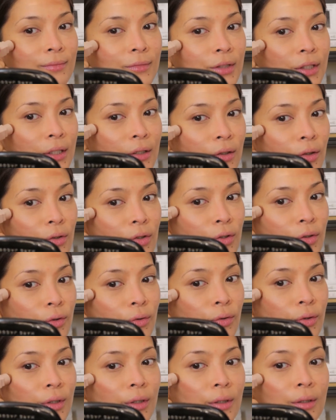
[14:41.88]
You can also
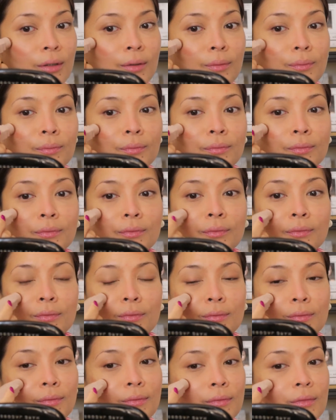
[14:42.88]
do a
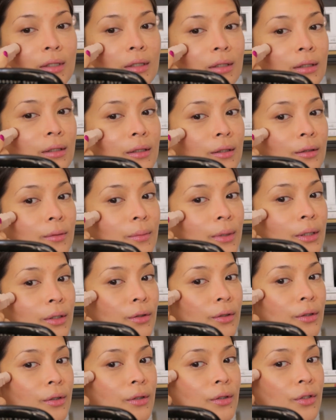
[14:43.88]
little bit
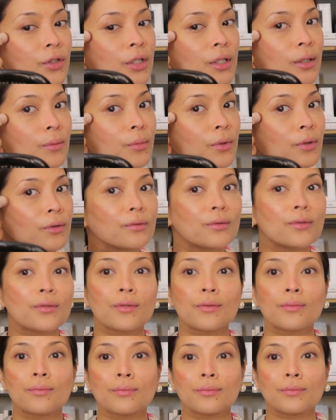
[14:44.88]
on the cheekbones.